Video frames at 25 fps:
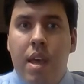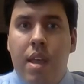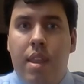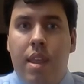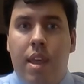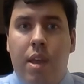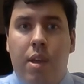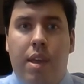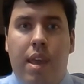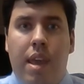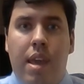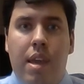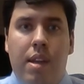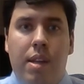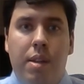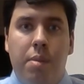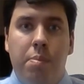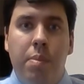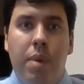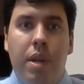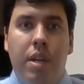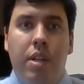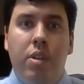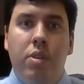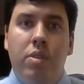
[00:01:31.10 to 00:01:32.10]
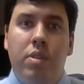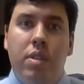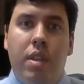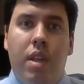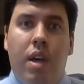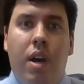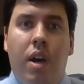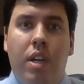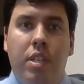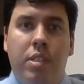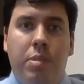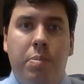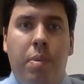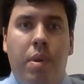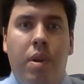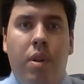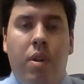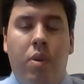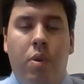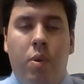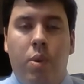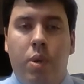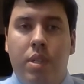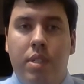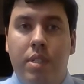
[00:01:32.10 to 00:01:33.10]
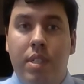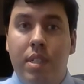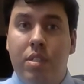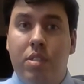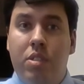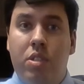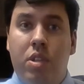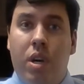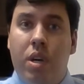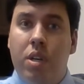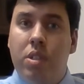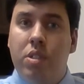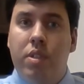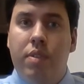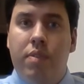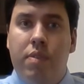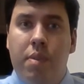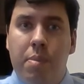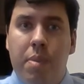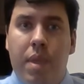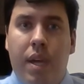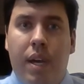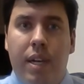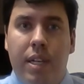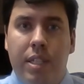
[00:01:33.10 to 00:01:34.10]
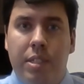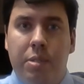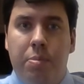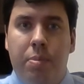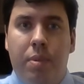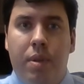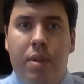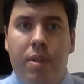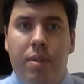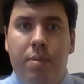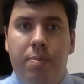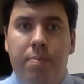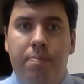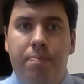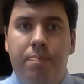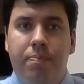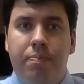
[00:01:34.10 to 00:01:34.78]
They can admit you to the hospital or discharge you from the hospital.